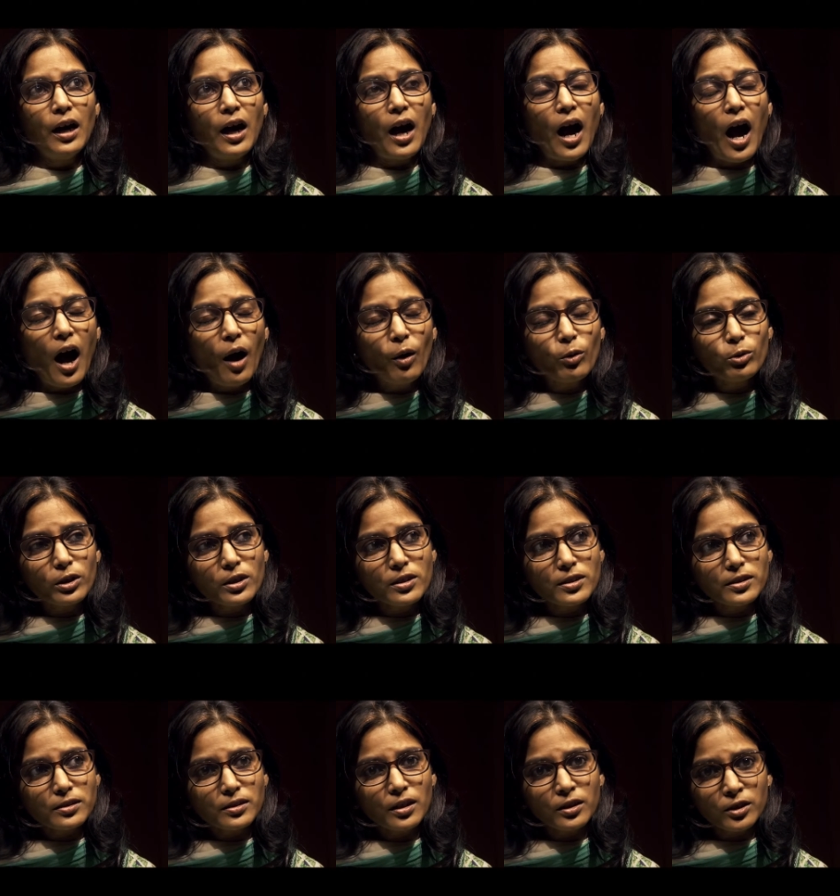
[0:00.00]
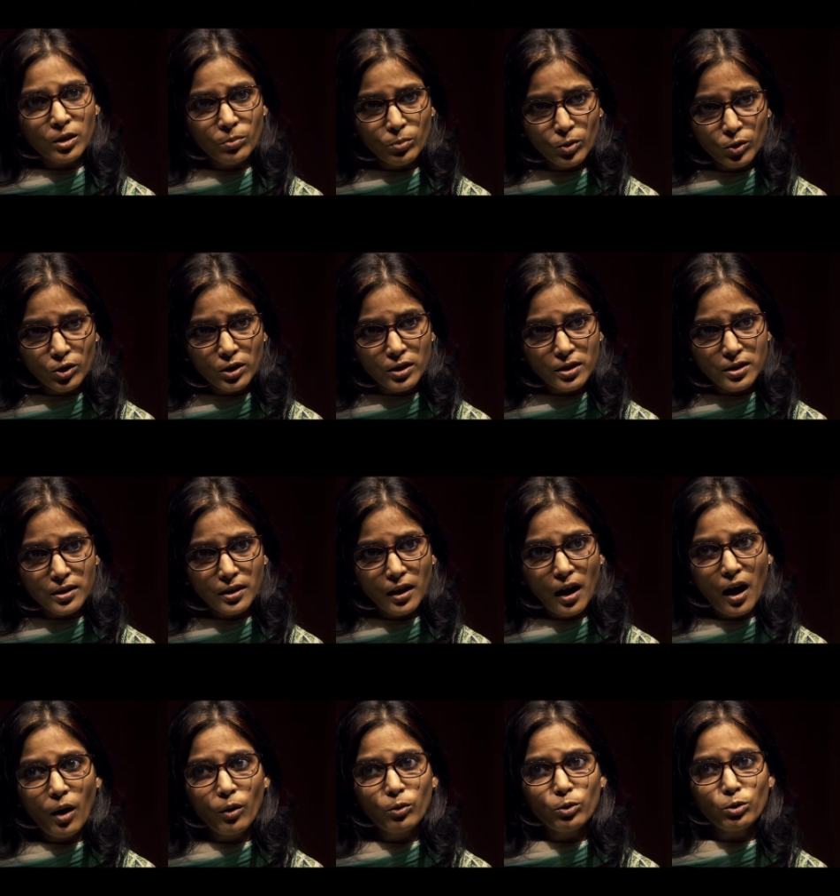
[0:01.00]
How does a community,
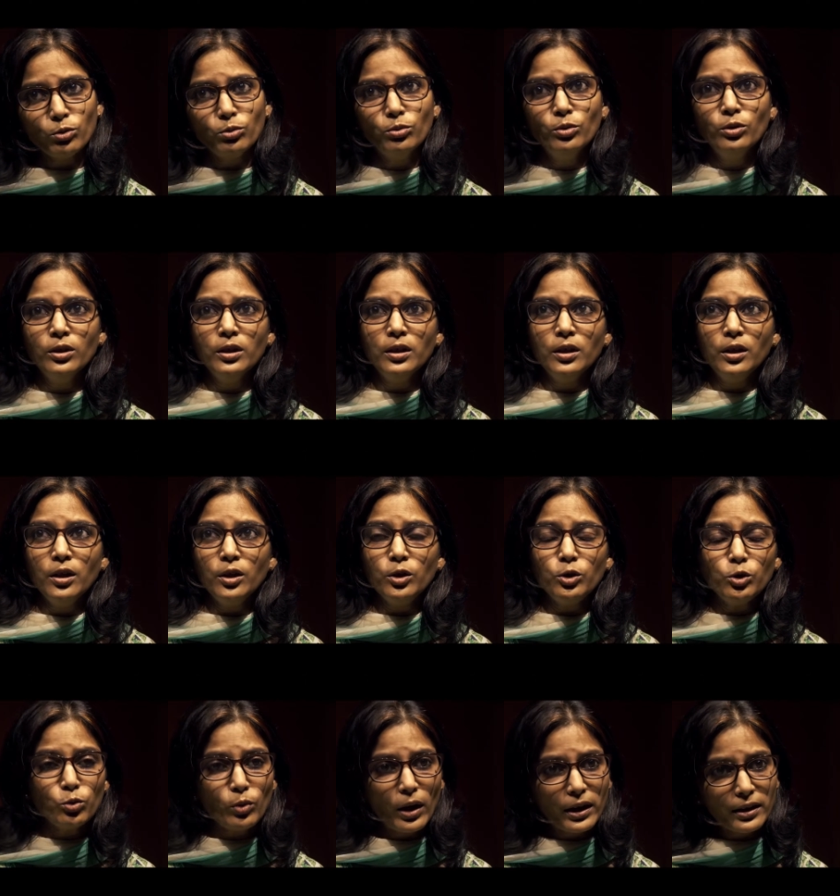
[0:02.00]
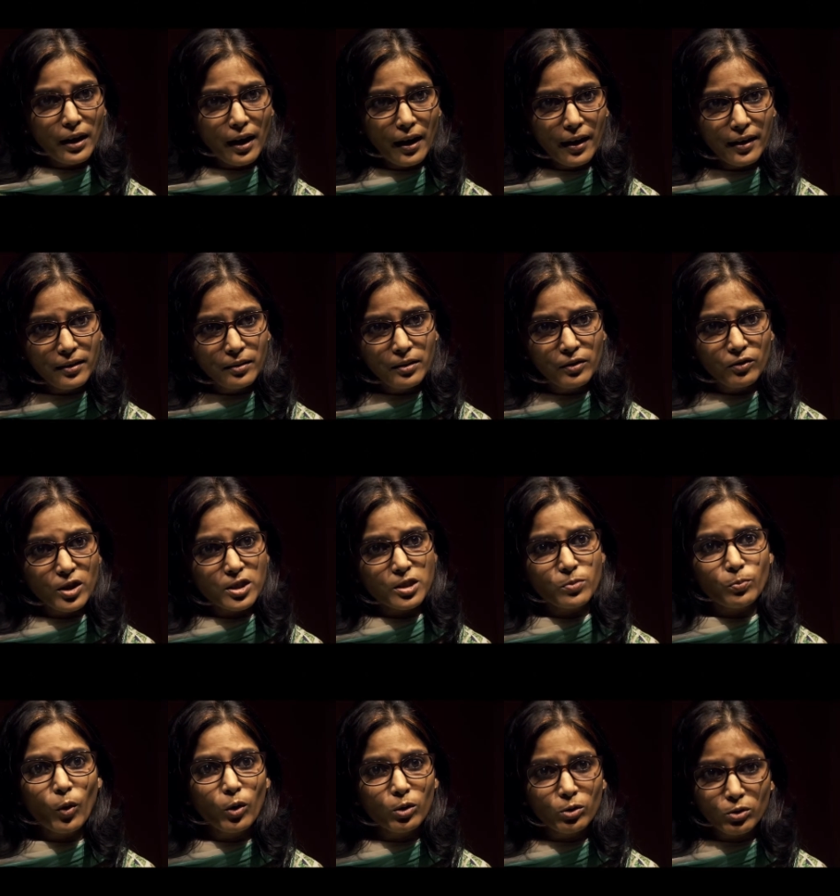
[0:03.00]
how do you and I
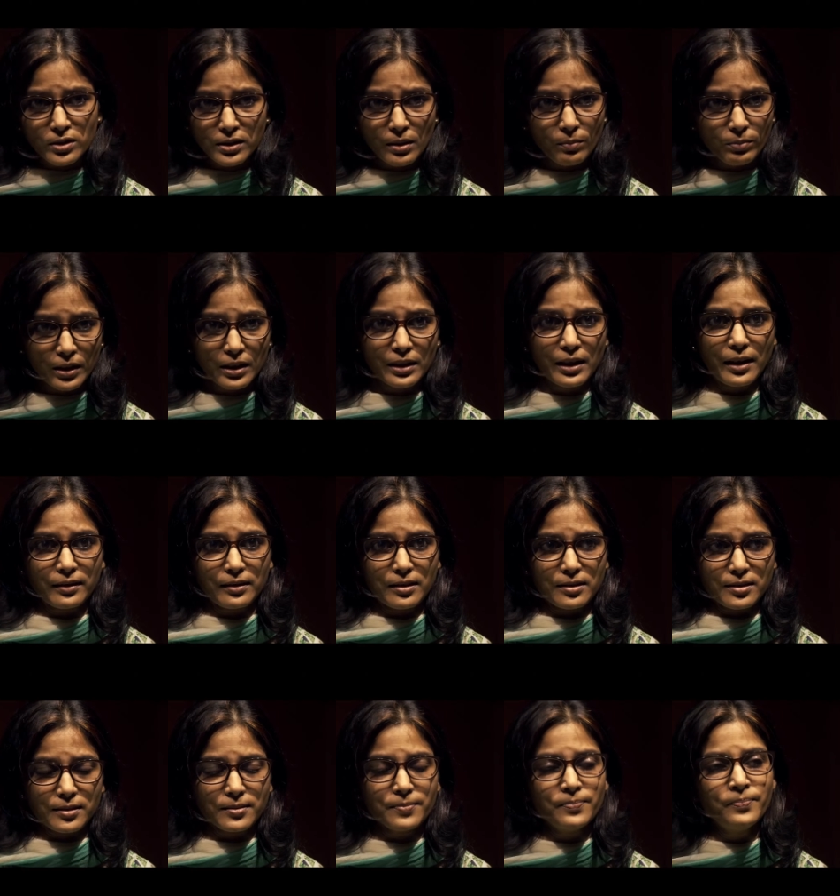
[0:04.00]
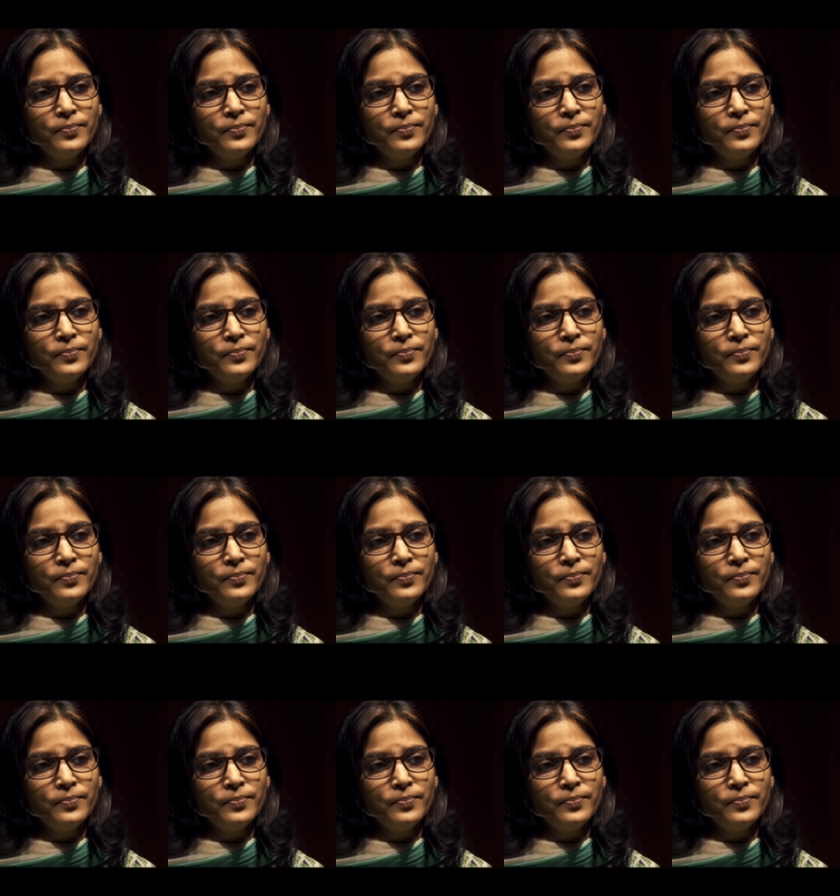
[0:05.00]
respond to something like this?